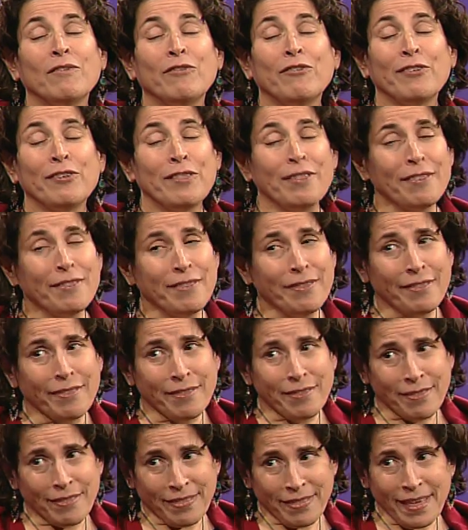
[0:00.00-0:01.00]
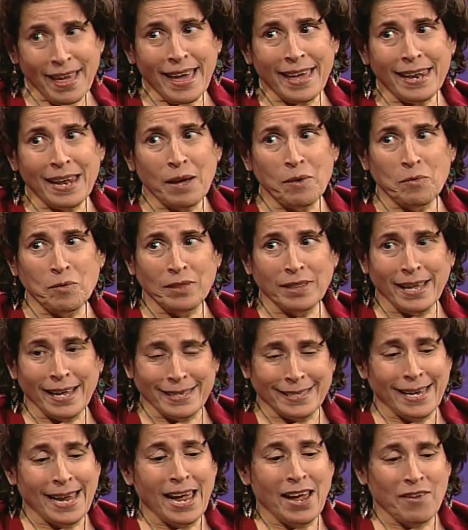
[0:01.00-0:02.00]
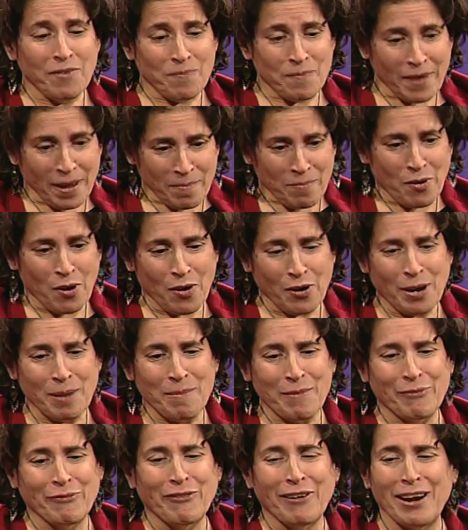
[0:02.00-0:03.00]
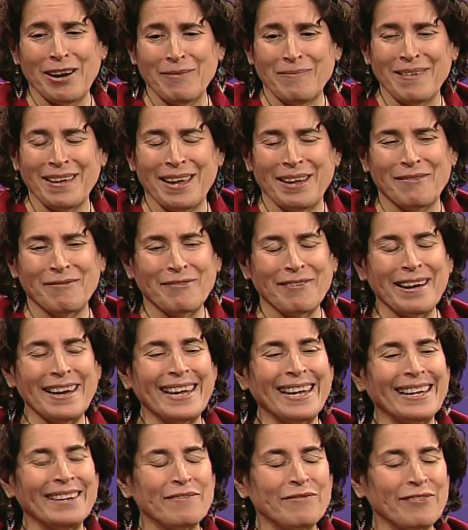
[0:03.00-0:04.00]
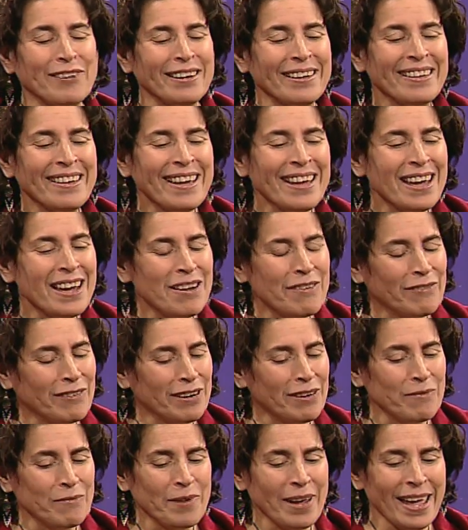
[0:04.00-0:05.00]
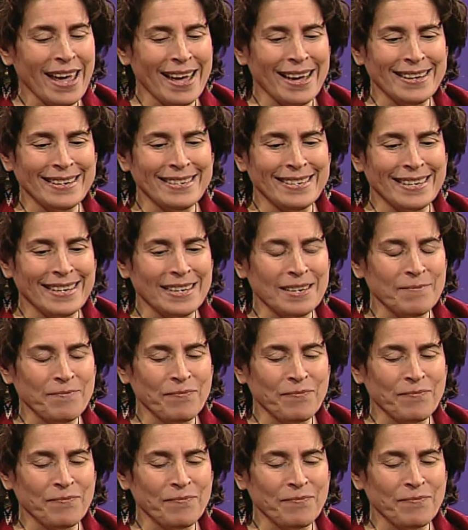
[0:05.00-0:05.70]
For that, I would like to have my program in front of me and reading it in front. We had